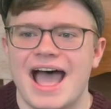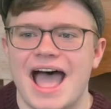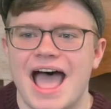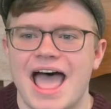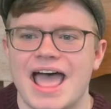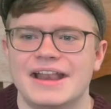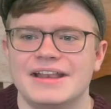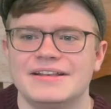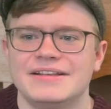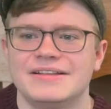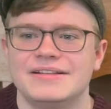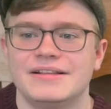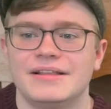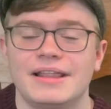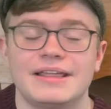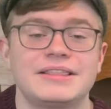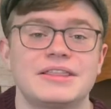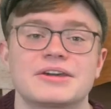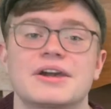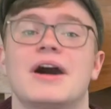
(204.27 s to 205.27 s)
And
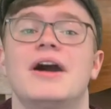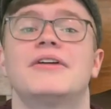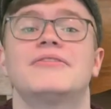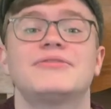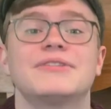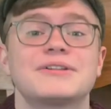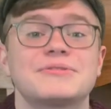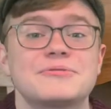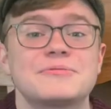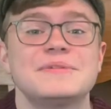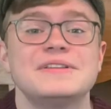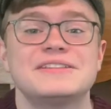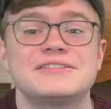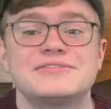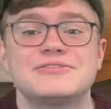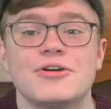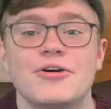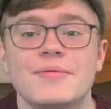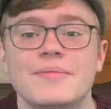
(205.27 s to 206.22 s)
the conflict would be so